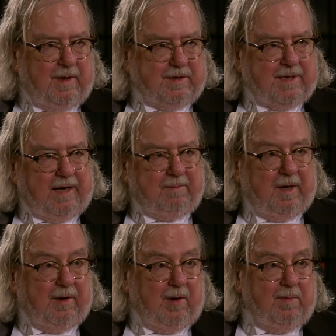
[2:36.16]
with metastatic
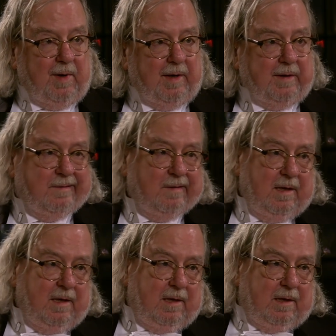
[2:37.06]
melanoma and
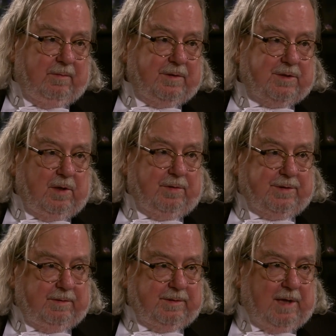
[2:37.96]
was
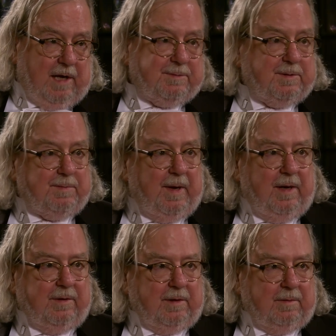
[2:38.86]
told she was hospice bound.